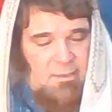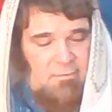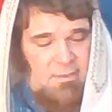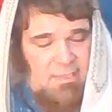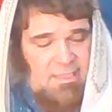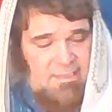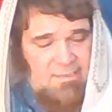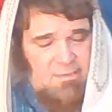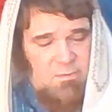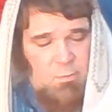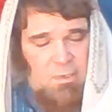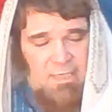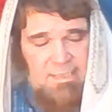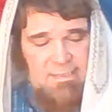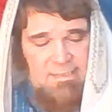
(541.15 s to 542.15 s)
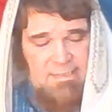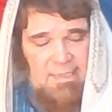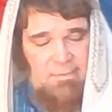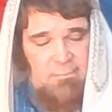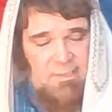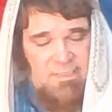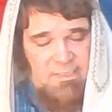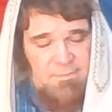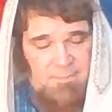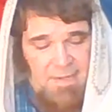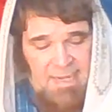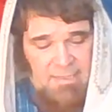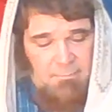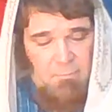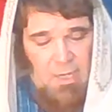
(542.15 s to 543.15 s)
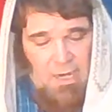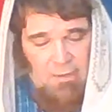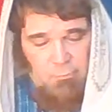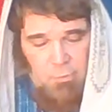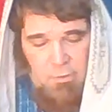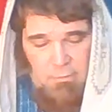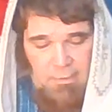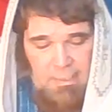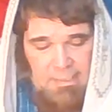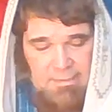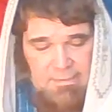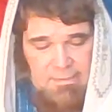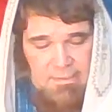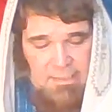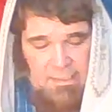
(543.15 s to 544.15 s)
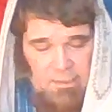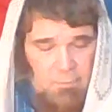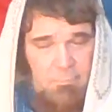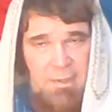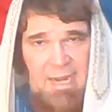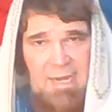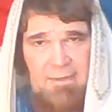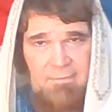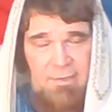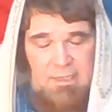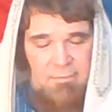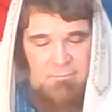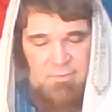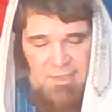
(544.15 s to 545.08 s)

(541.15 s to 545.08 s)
And this is what he's saying respect my rulings and obey them.